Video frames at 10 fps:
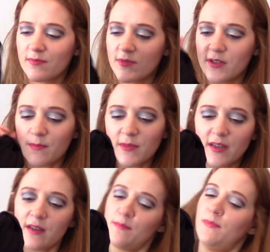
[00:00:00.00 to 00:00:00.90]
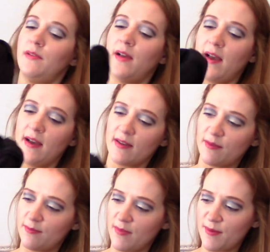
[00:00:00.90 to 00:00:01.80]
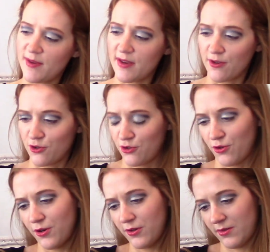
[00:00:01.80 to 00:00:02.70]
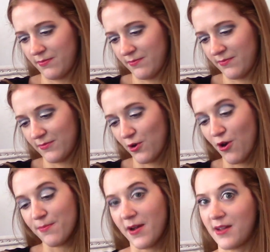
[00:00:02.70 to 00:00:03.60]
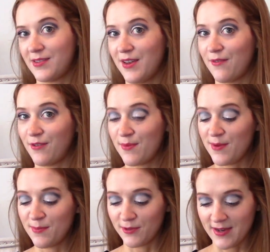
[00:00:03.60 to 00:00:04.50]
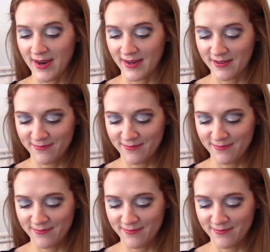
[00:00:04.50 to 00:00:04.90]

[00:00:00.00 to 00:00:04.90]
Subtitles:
Something in black. Maybe a shirt? Oh, I see a Free People tag.